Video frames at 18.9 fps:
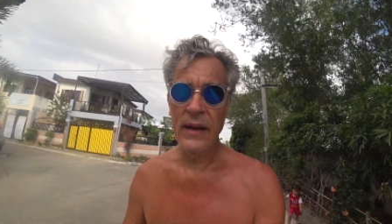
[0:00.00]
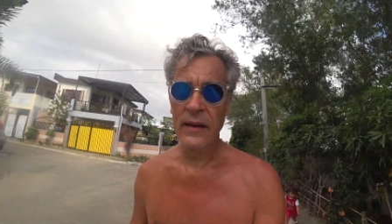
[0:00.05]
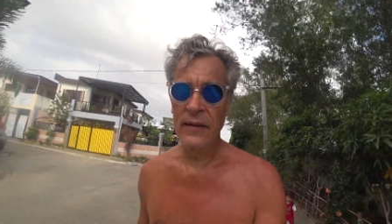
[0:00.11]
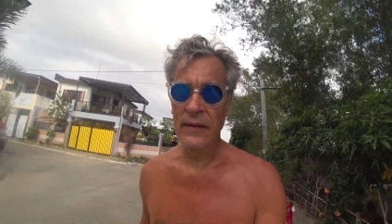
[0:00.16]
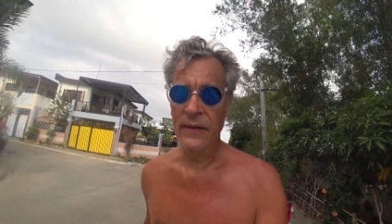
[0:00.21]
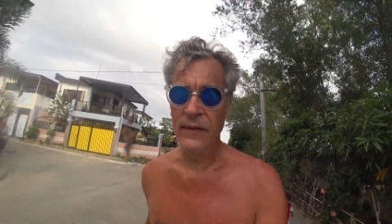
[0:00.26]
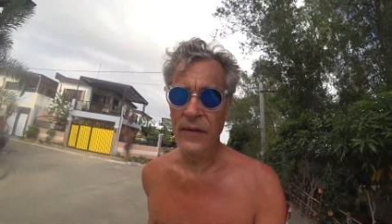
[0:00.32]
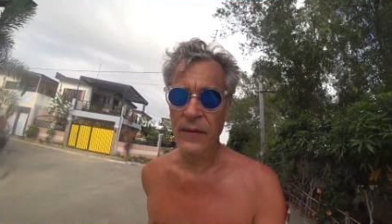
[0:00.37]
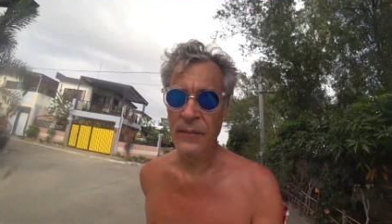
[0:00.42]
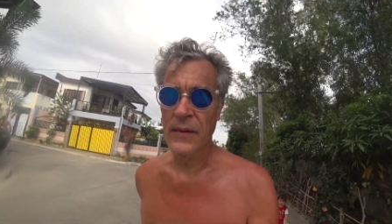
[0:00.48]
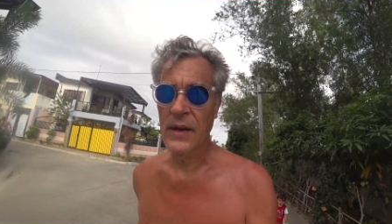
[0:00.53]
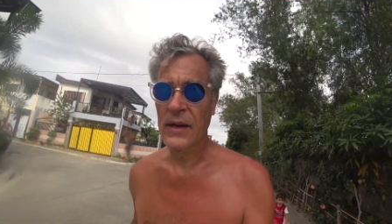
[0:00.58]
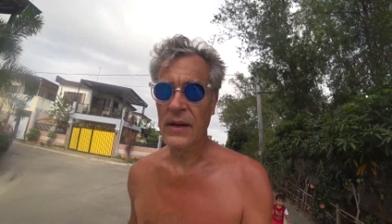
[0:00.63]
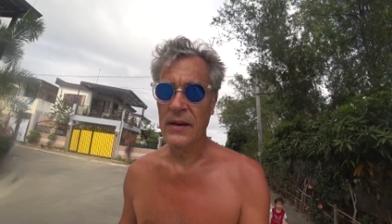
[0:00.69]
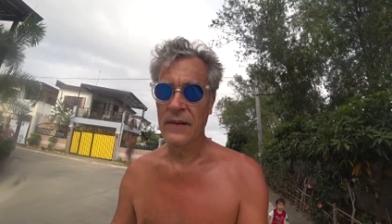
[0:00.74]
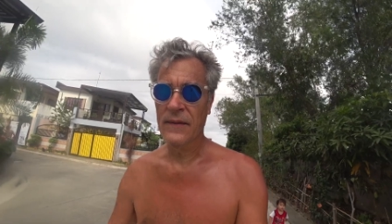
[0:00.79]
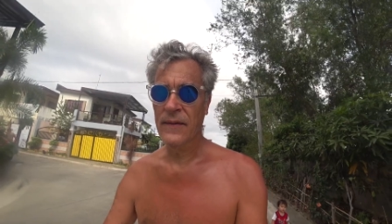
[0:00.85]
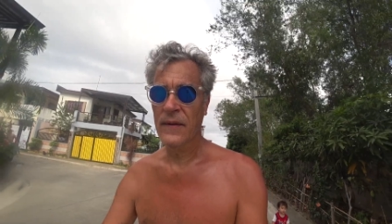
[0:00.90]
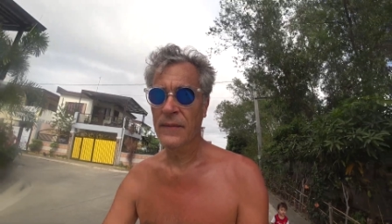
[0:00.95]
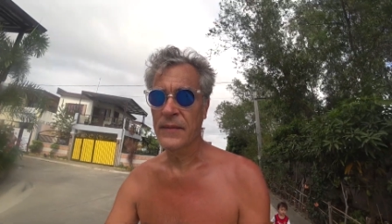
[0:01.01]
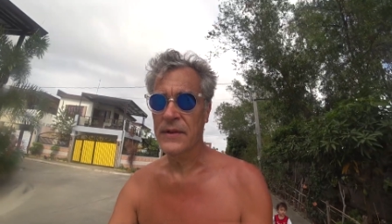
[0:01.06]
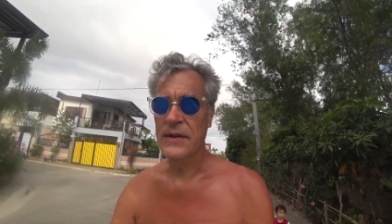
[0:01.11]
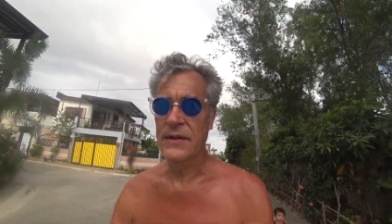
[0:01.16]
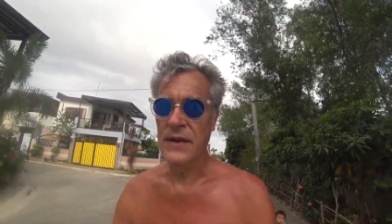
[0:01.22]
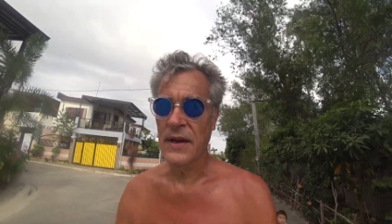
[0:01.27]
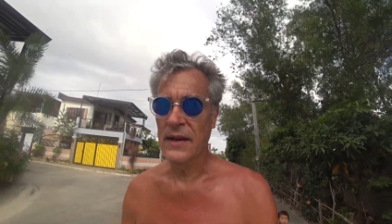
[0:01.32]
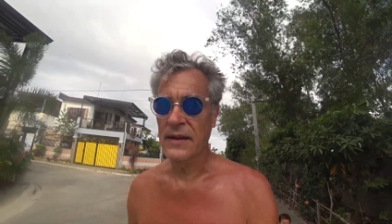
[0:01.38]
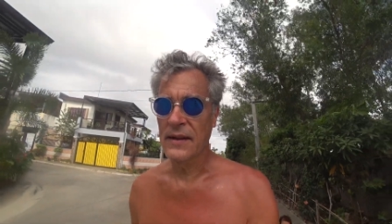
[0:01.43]
from the from the
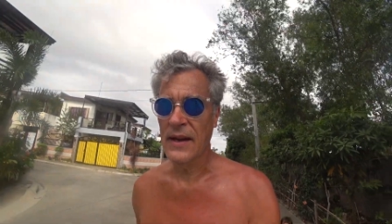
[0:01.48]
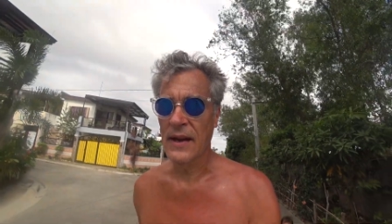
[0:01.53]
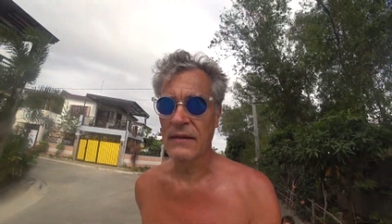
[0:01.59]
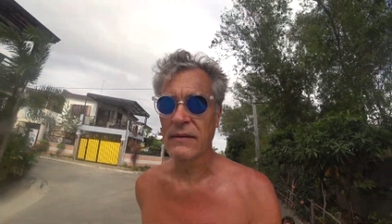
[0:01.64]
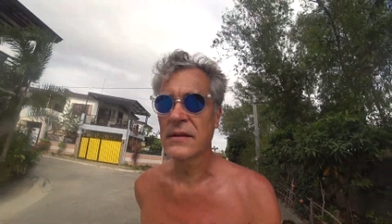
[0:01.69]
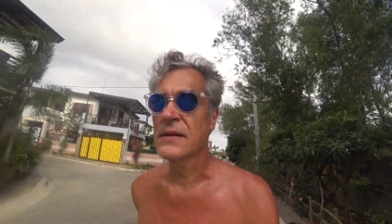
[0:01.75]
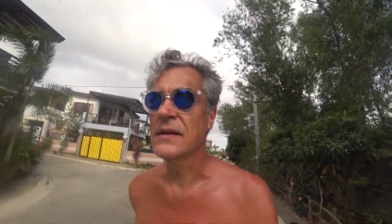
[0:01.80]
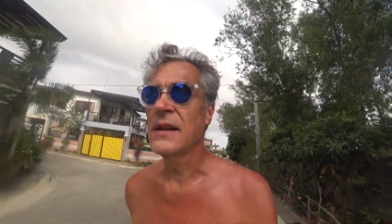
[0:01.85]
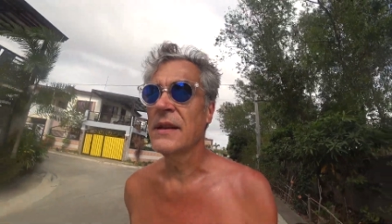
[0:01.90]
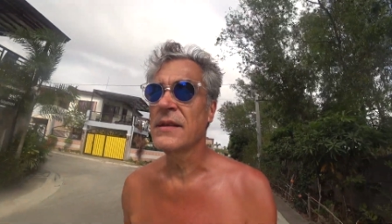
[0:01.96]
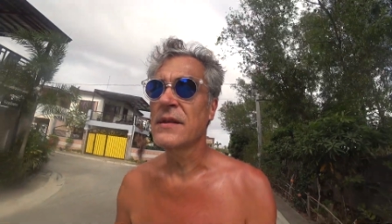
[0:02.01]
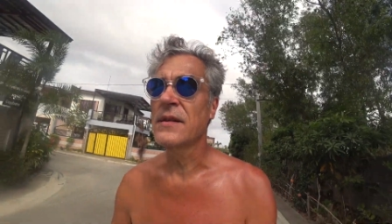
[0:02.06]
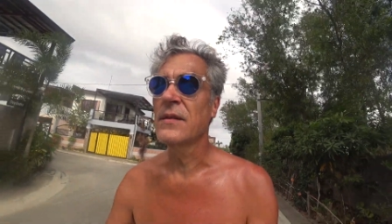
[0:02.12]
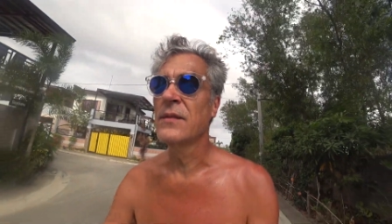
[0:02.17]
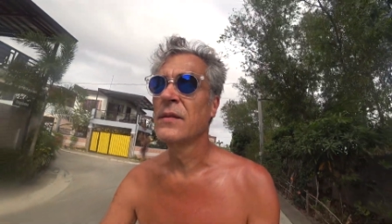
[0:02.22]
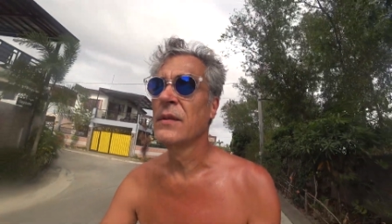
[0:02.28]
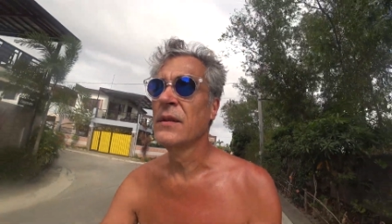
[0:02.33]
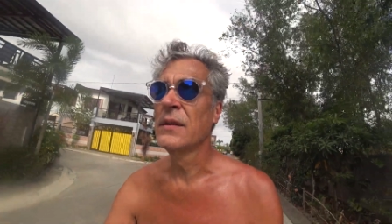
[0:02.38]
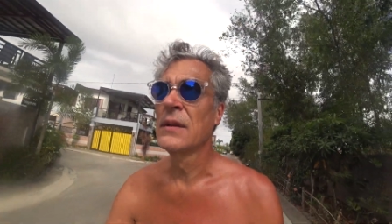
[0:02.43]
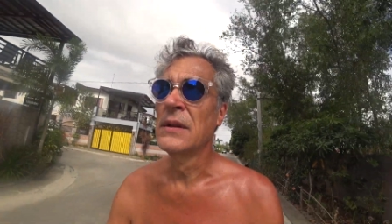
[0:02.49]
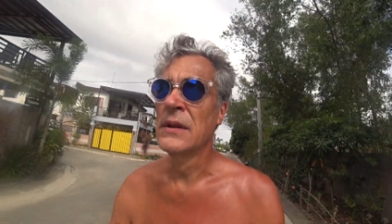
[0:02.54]
sun. Now it's nice and cool.